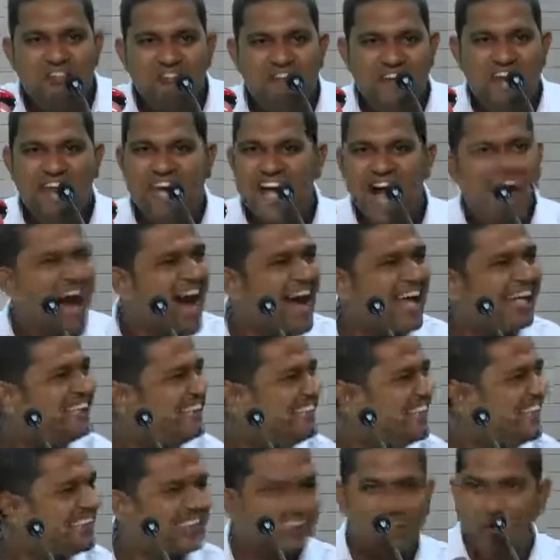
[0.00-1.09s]
We are
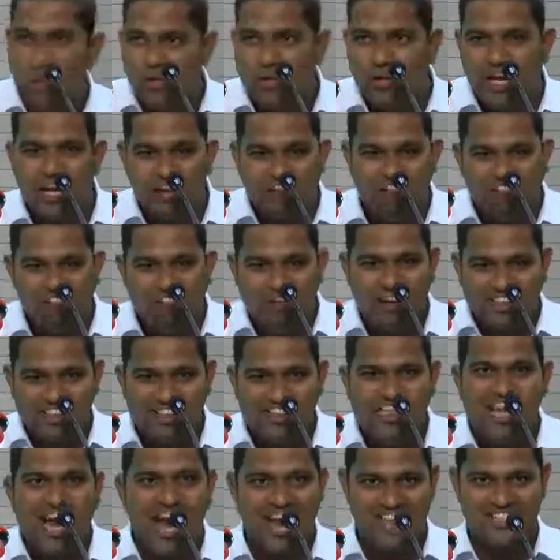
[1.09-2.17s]
just looking for
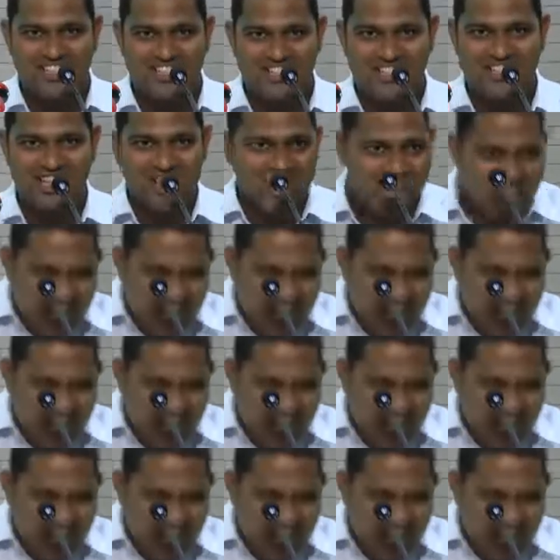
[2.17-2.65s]
chance.